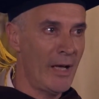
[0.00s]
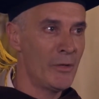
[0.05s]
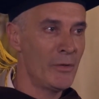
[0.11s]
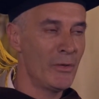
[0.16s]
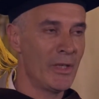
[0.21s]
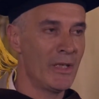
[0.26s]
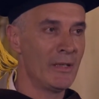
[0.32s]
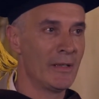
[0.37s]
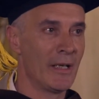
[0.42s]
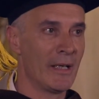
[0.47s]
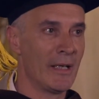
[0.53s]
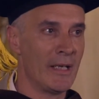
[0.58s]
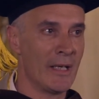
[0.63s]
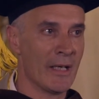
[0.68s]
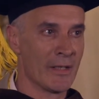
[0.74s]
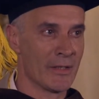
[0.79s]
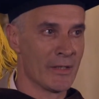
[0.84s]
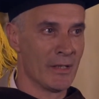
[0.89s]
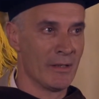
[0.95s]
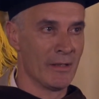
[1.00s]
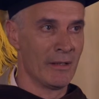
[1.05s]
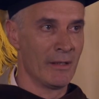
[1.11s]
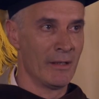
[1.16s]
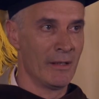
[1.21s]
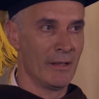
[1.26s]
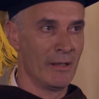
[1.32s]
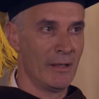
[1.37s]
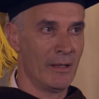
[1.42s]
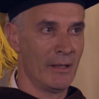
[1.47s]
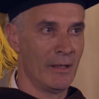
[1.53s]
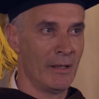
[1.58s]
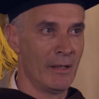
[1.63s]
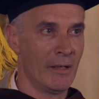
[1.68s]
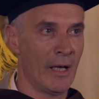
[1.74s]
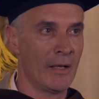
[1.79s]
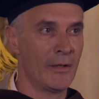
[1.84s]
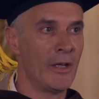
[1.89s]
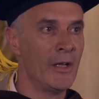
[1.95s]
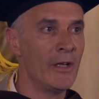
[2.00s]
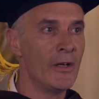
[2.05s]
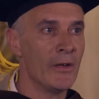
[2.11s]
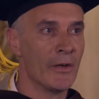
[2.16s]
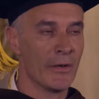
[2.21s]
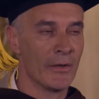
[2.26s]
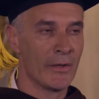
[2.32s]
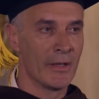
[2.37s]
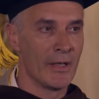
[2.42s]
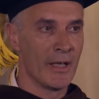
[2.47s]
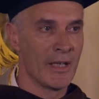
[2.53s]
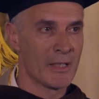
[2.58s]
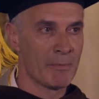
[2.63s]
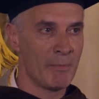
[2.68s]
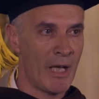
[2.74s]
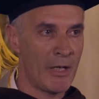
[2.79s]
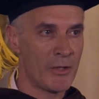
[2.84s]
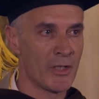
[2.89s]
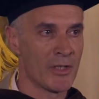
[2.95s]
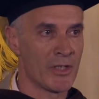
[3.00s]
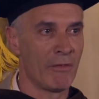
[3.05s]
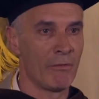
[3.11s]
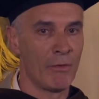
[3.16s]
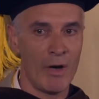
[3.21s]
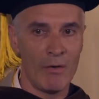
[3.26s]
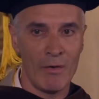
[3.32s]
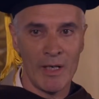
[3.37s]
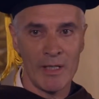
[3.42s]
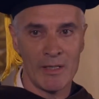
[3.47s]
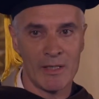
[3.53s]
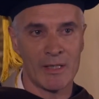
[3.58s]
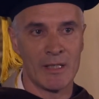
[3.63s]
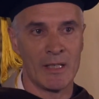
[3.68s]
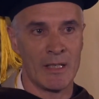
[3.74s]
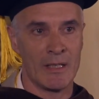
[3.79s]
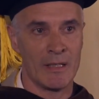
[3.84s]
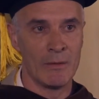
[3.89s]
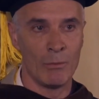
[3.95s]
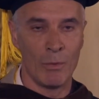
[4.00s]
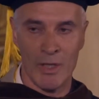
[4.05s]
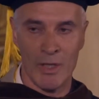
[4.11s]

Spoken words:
do think that he has adhered, as much as I've rarely seen,